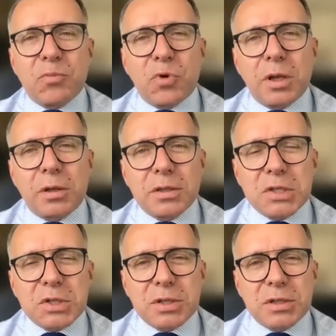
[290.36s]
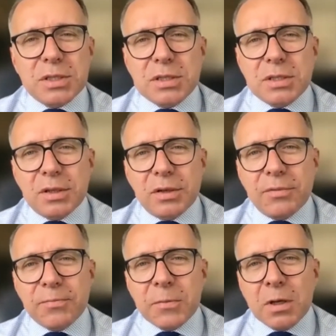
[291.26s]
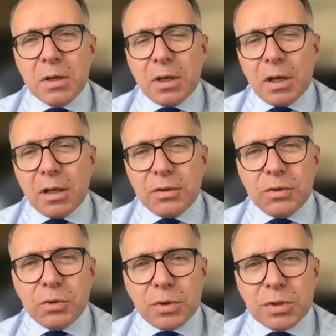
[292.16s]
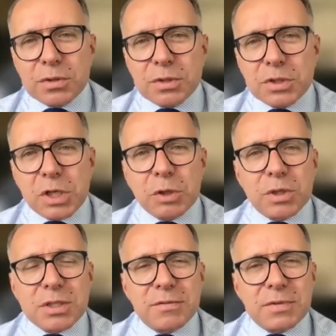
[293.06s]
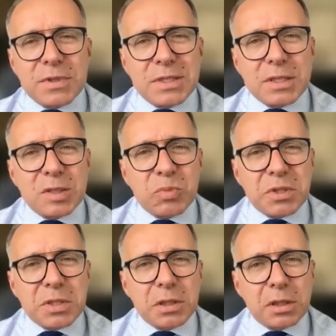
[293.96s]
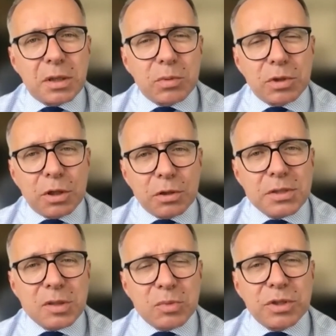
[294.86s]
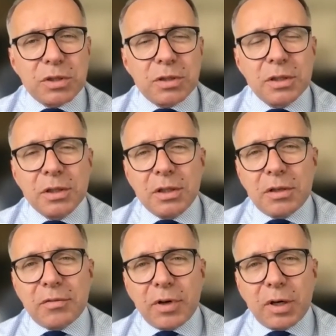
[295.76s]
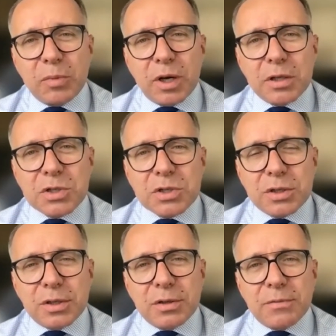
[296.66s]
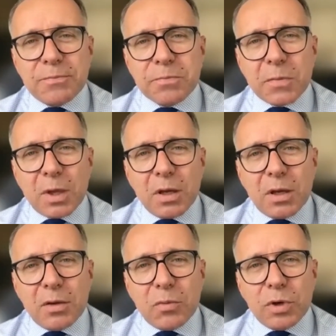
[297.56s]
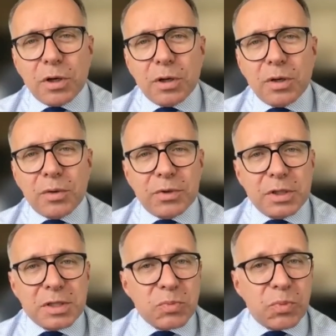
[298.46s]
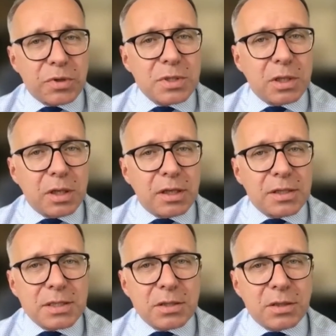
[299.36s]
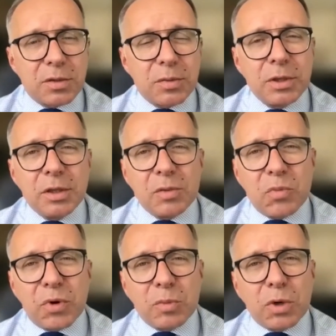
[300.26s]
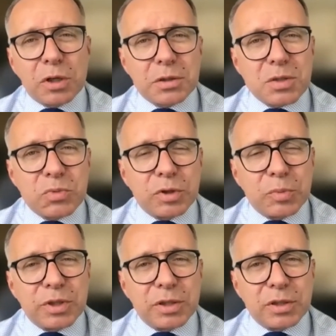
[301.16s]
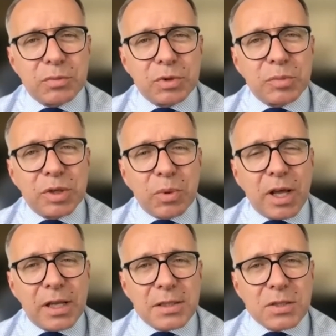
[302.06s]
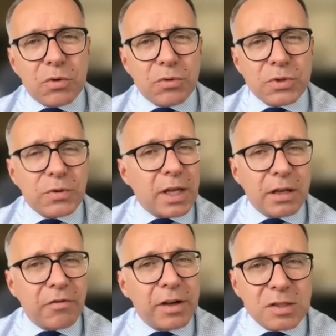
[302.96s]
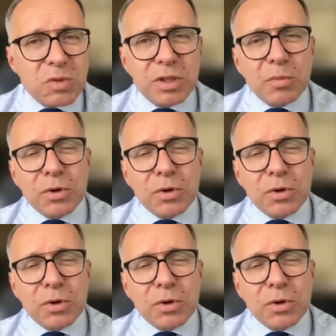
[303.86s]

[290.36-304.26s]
brain conditions and neurodegenerative disease in particular will also be very much where these personalized brain models will be applied. So that I find to be